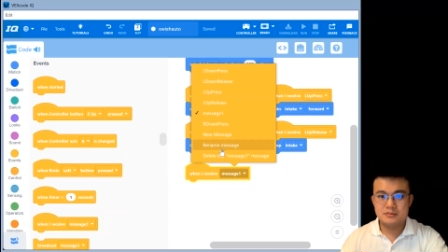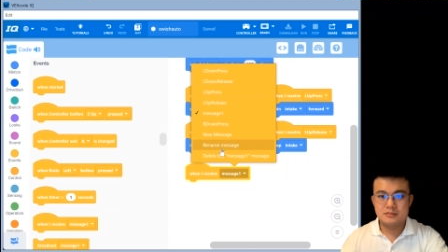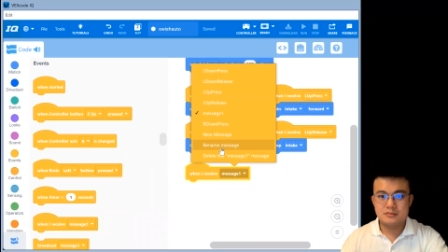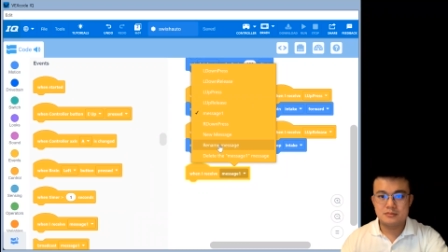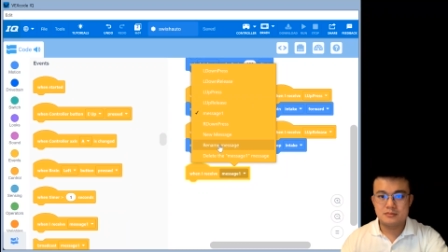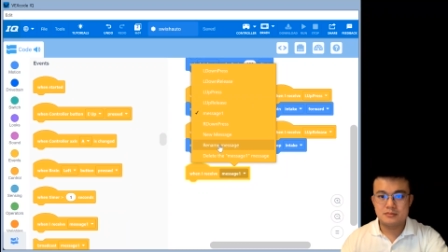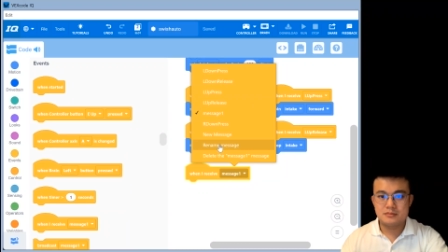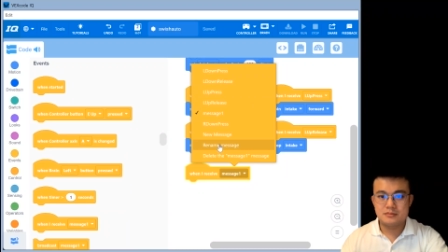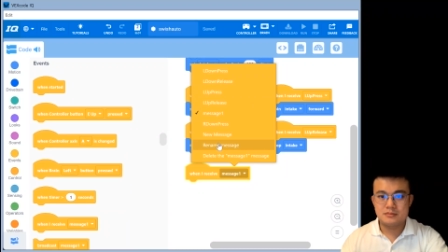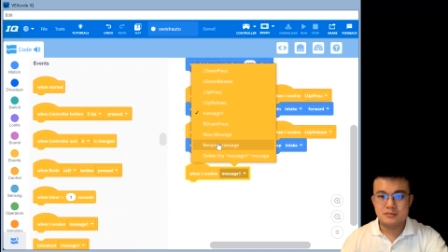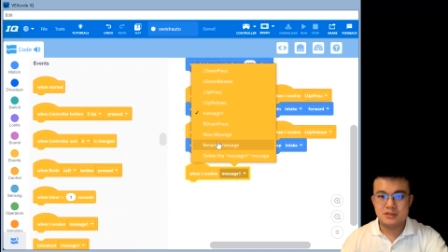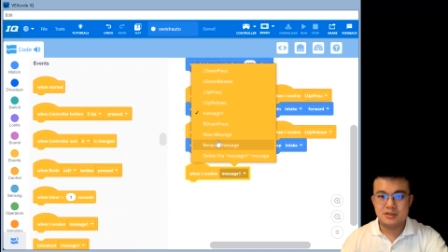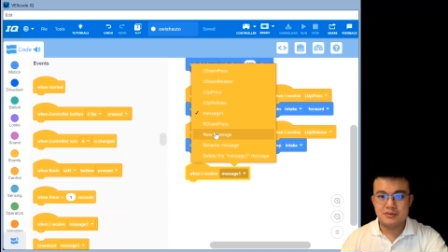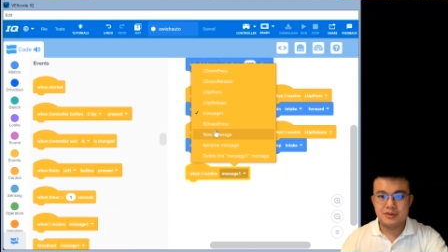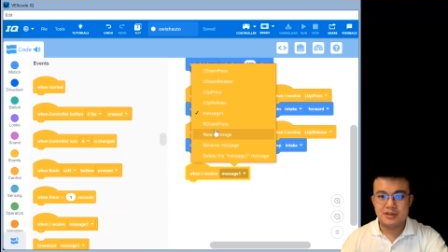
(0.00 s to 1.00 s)

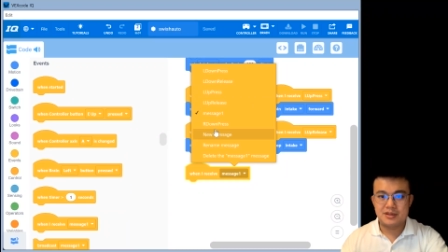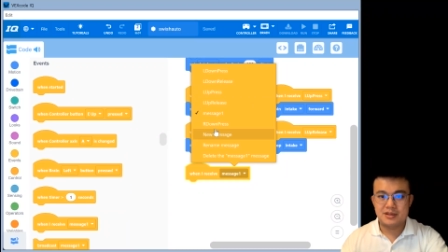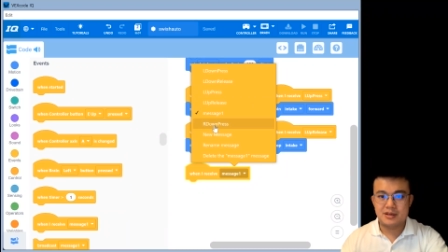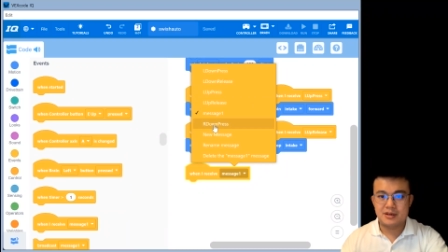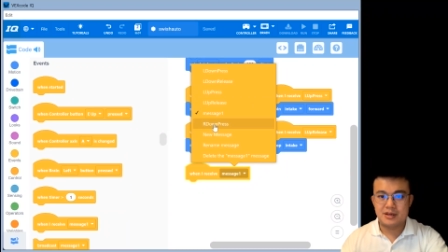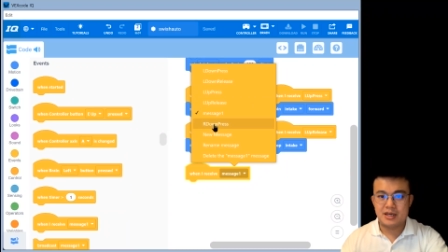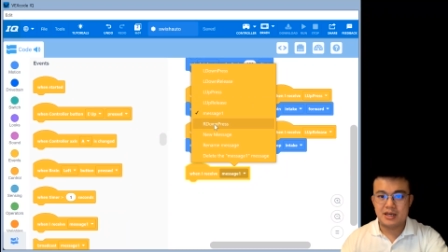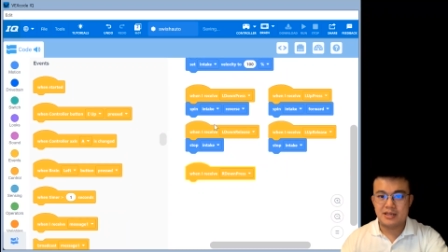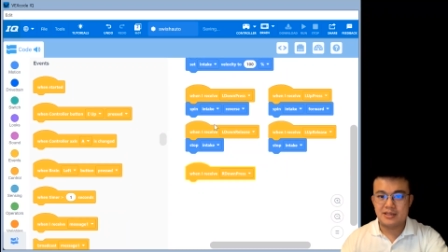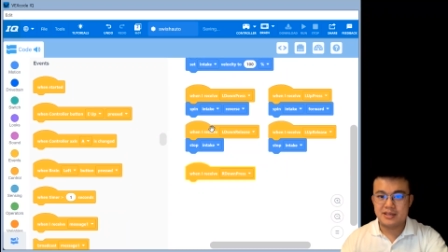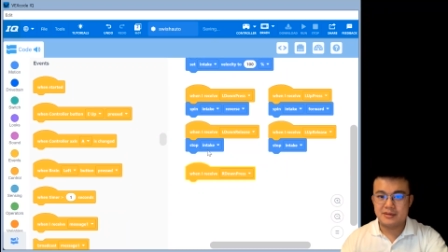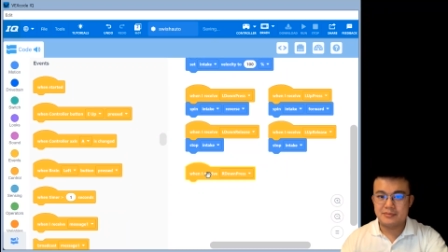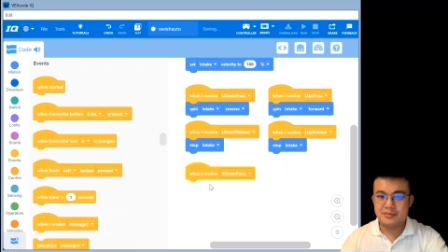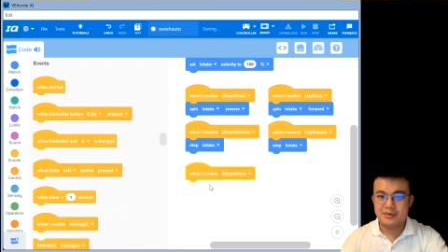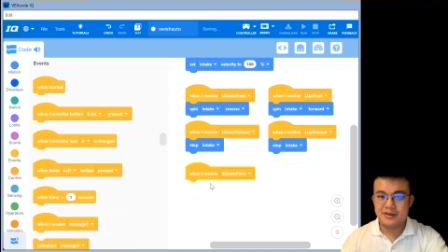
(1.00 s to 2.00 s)
Hmm, where to get R
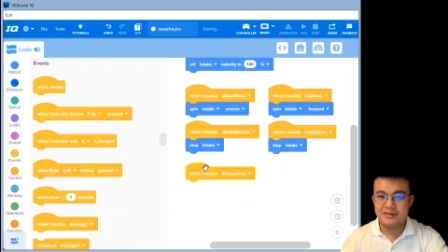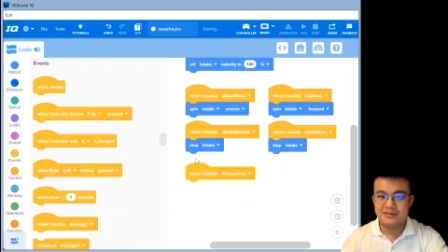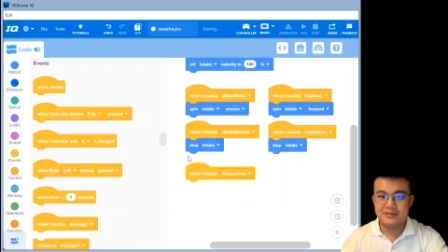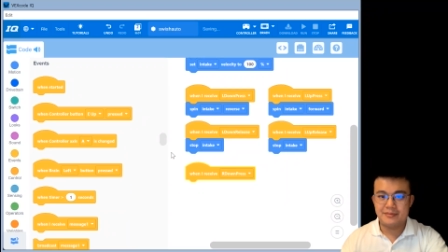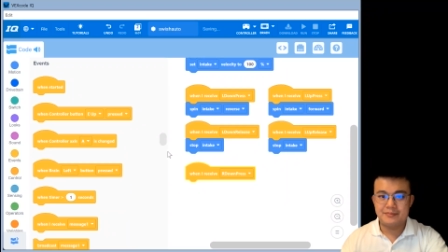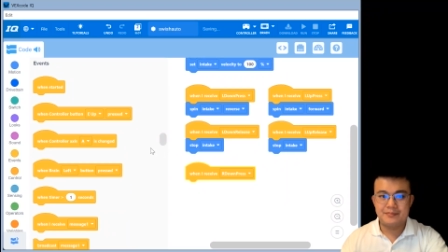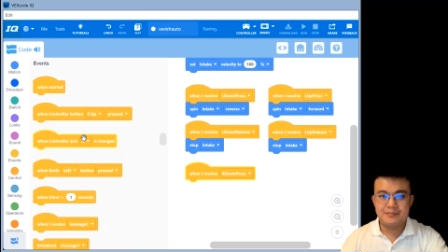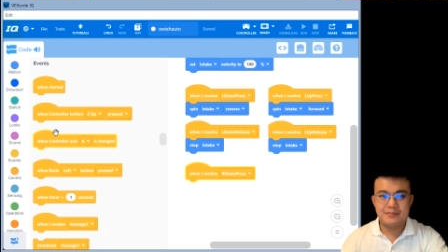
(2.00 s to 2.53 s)
down press?